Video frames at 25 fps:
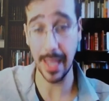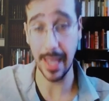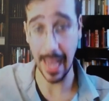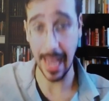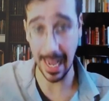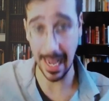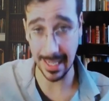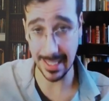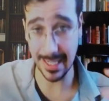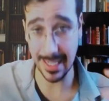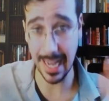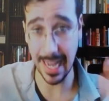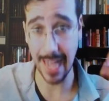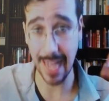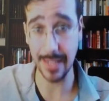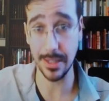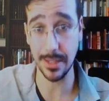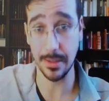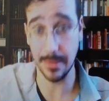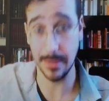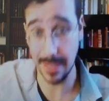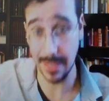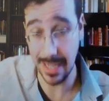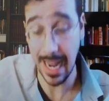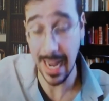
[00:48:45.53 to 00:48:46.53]
and
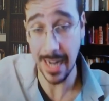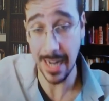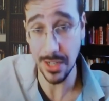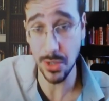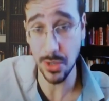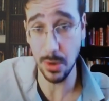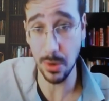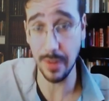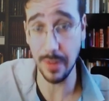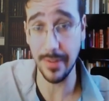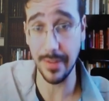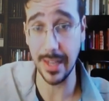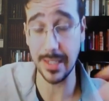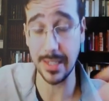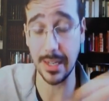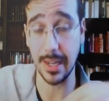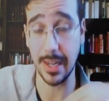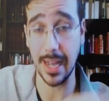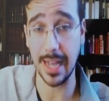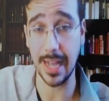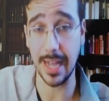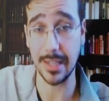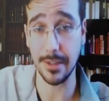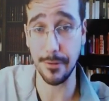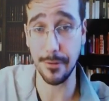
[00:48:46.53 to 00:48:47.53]
stand sort of as
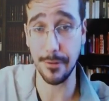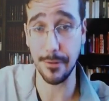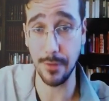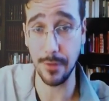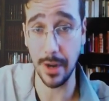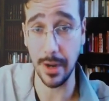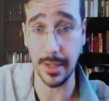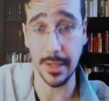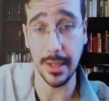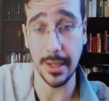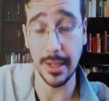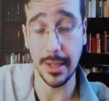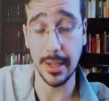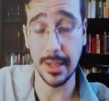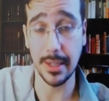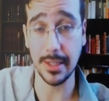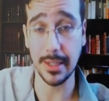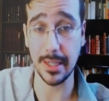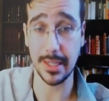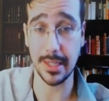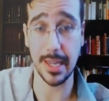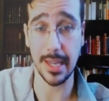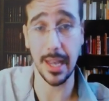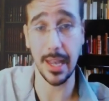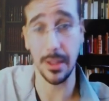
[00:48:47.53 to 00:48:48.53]
a front to
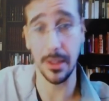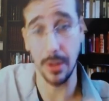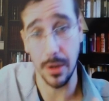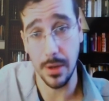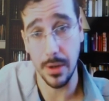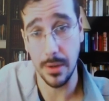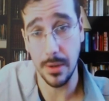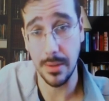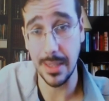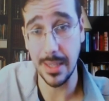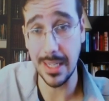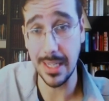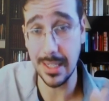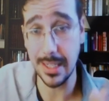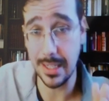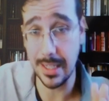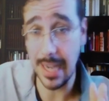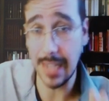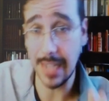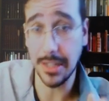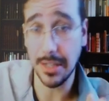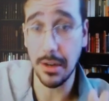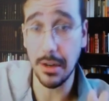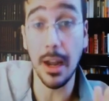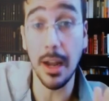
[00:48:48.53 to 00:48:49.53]
say, look, these
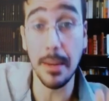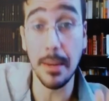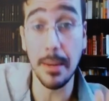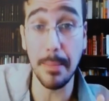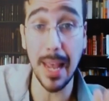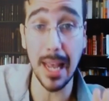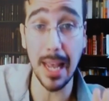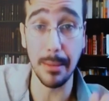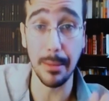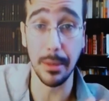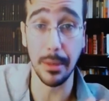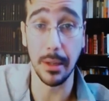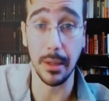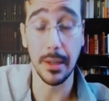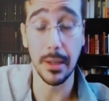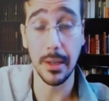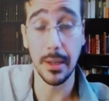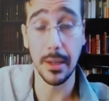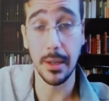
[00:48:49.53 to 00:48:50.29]
debts are unpayable.